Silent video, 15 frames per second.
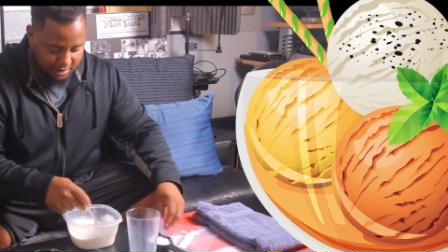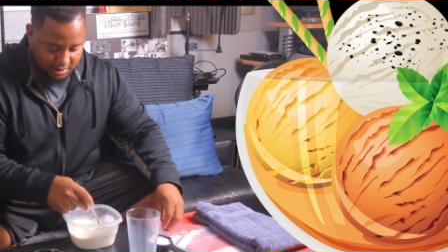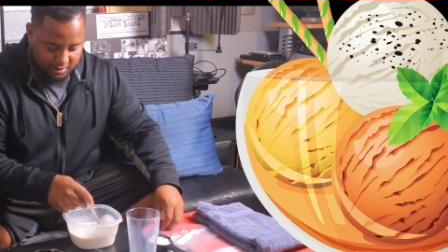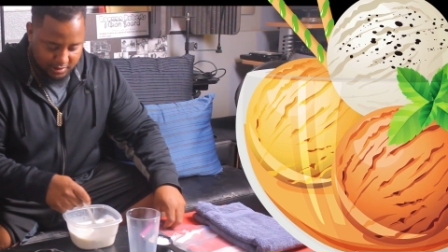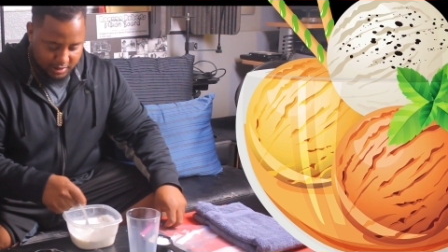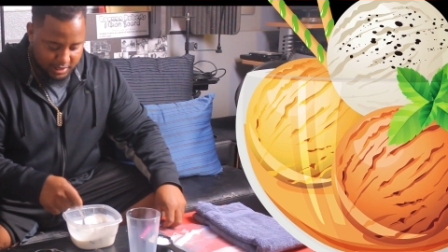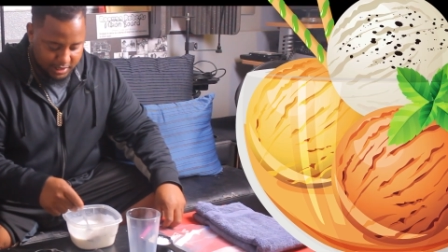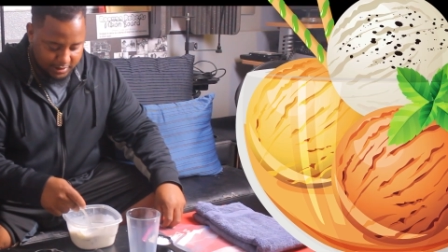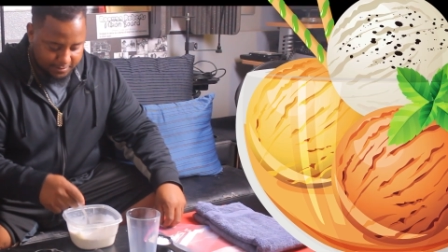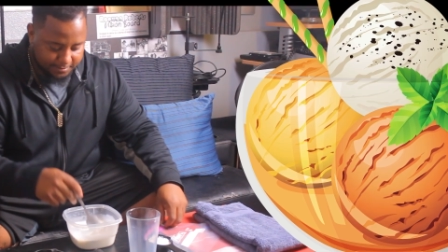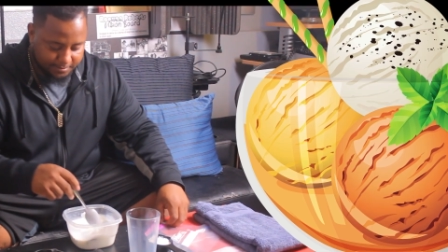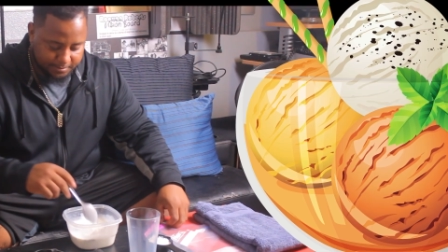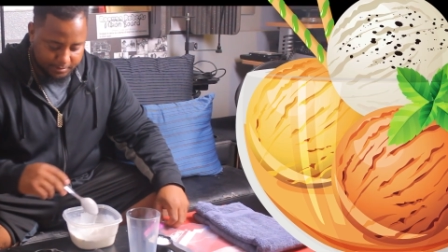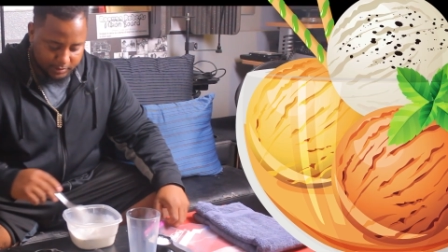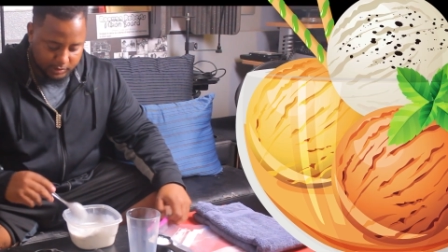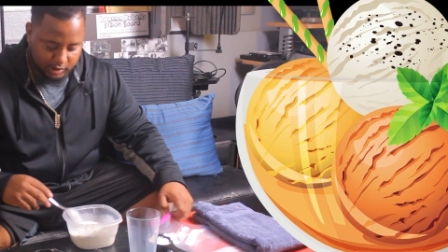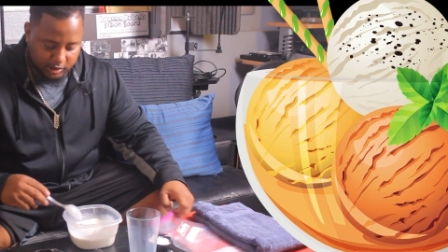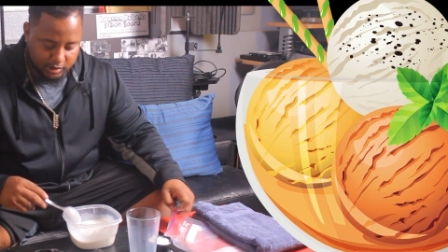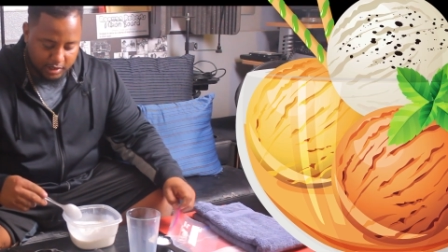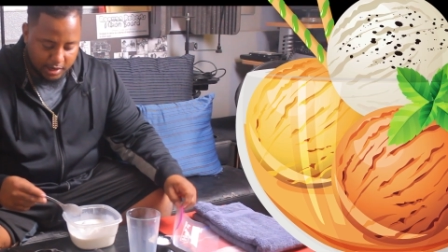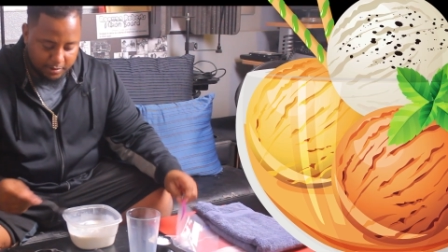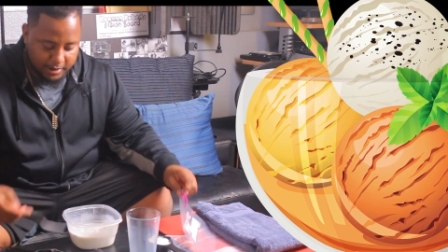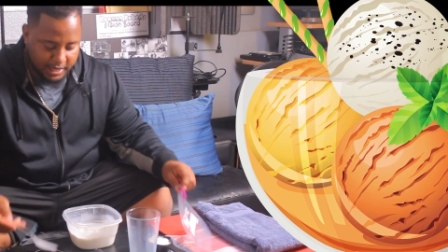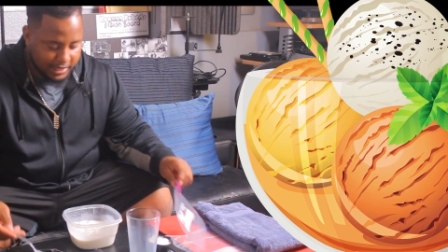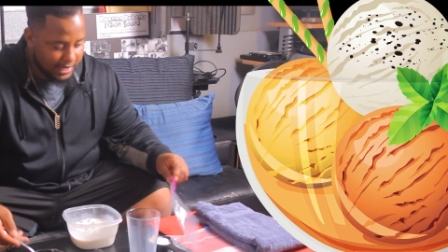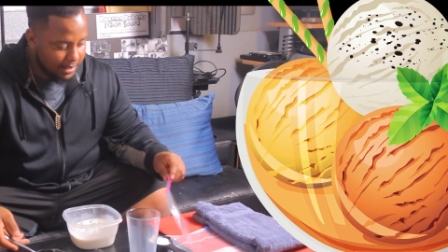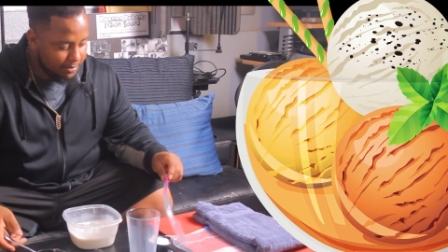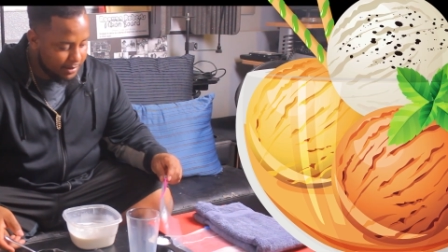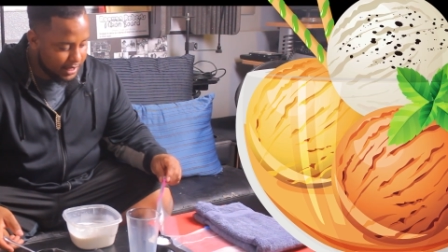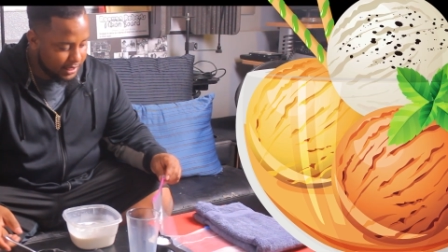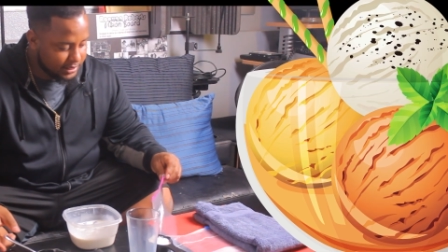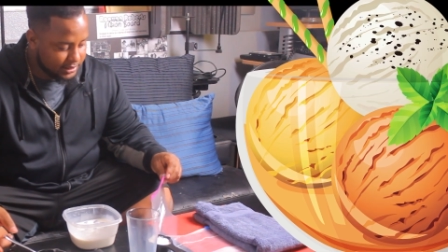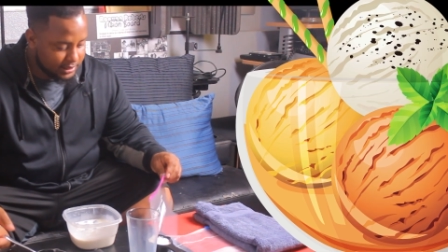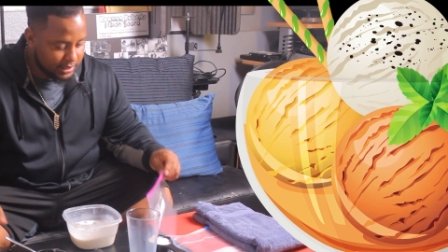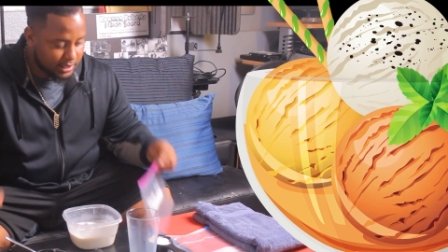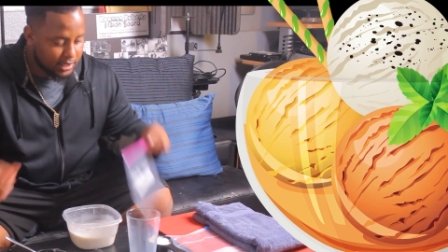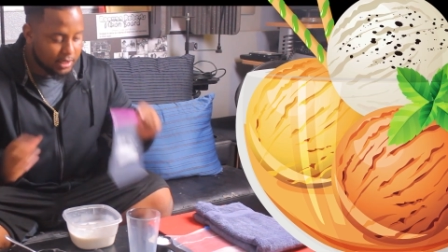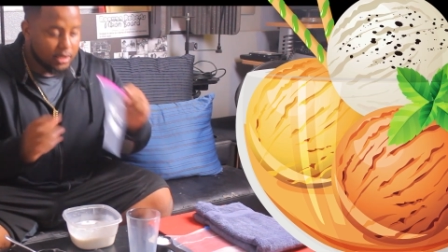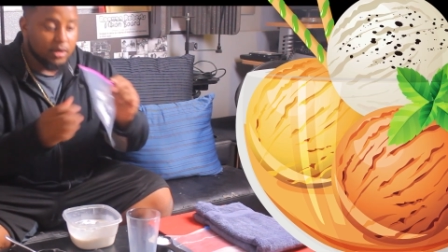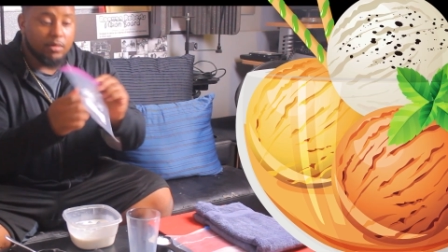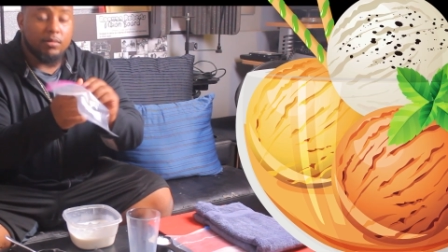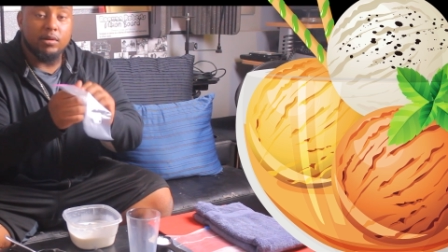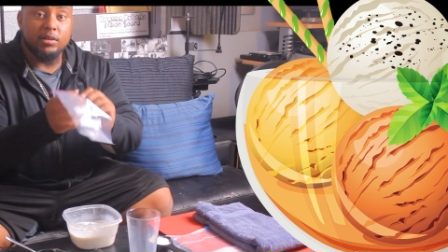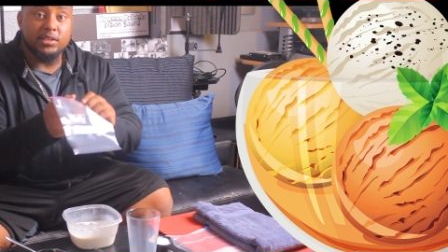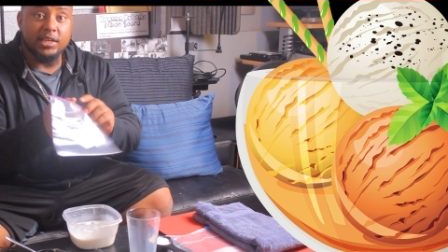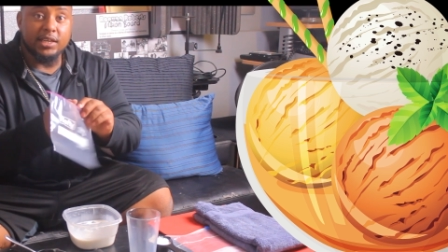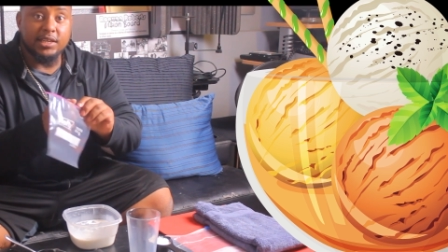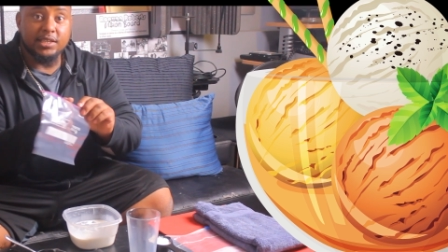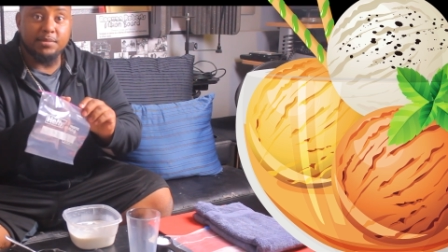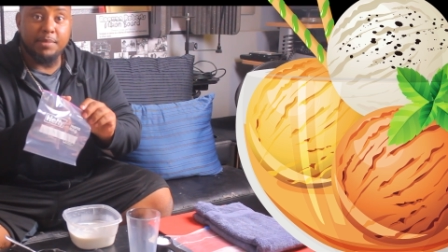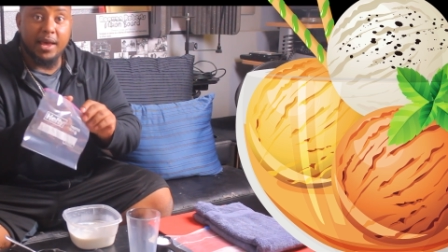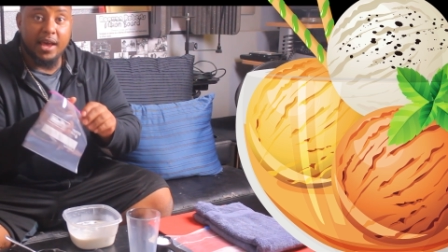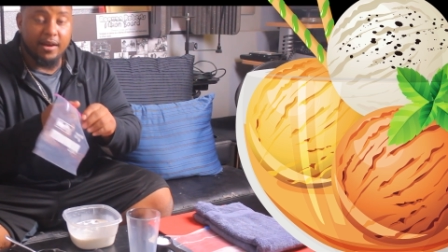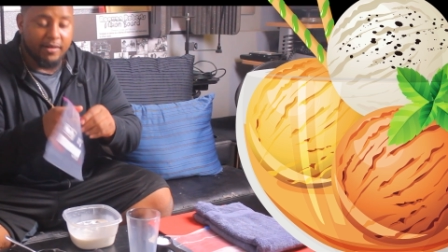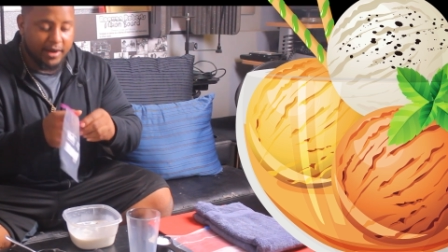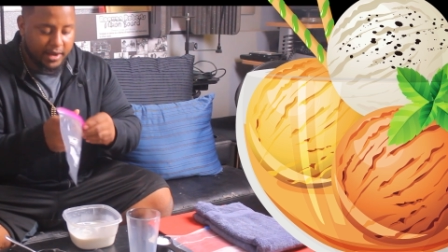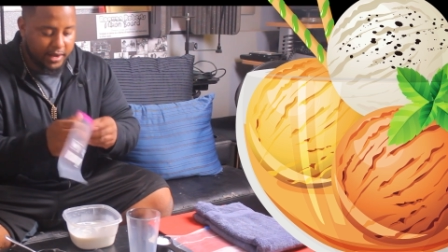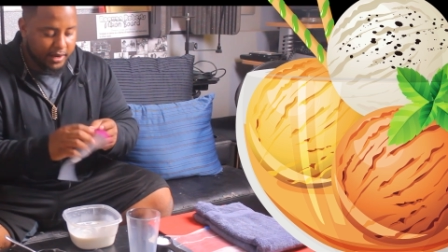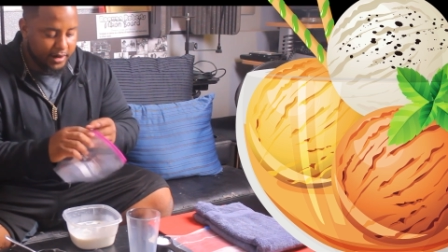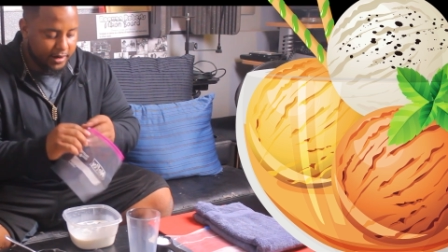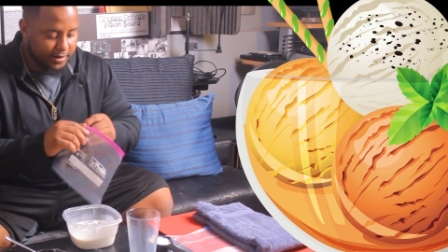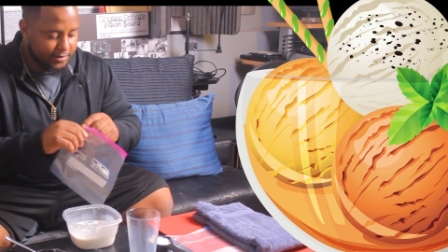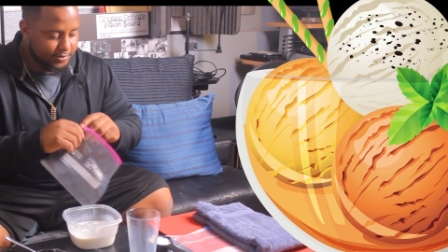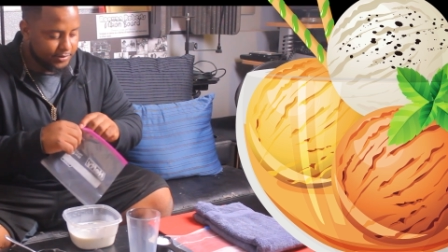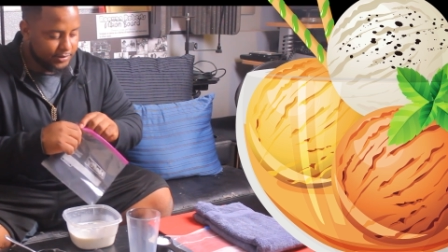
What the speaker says: All right, so now we got that mix. We're gonna take this bag right here